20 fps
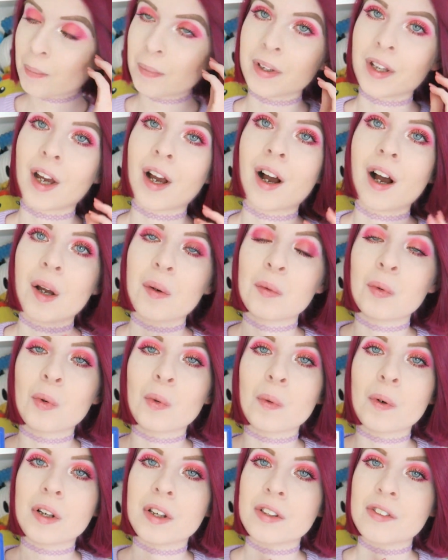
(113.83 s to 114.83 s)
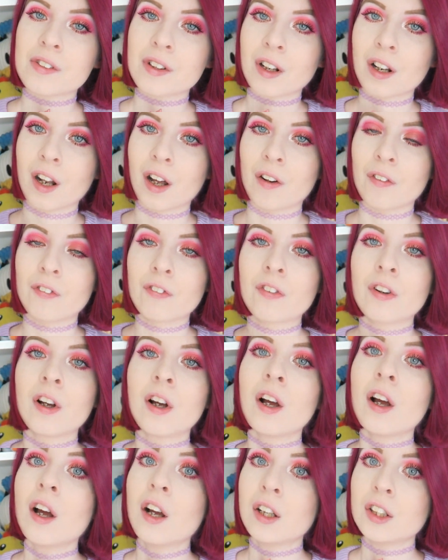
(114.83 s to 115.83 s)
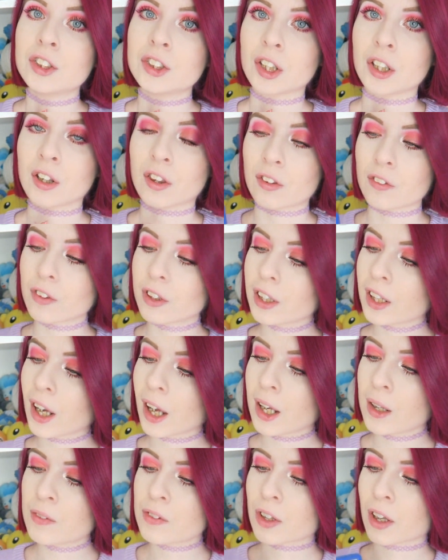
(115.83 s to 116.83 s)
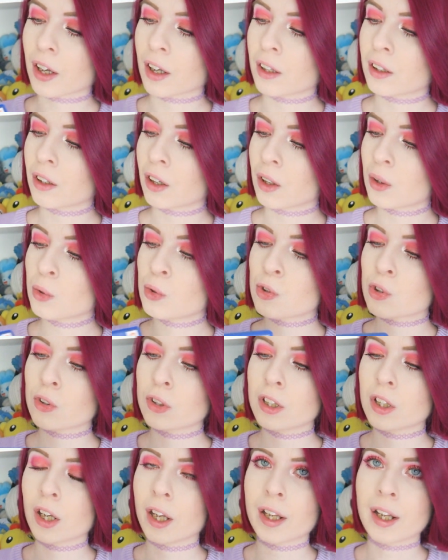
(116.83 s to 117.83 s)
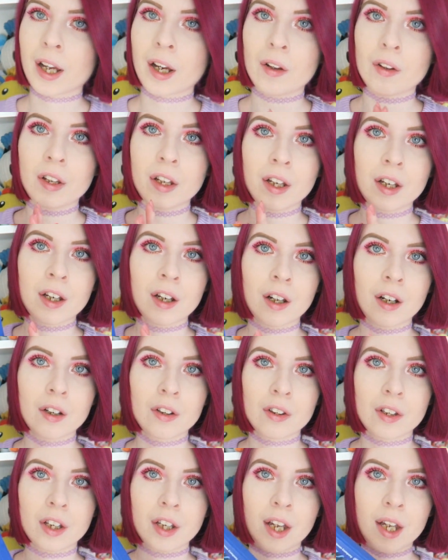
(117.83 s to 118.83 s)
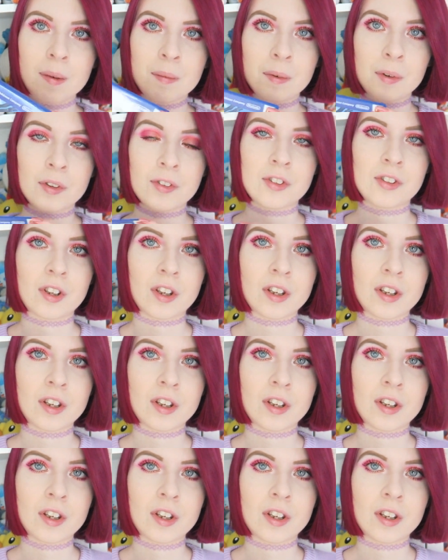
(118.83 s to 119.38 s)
But yeah, I will always love Gen 3 games, and I also really like how they coloured the game boxes.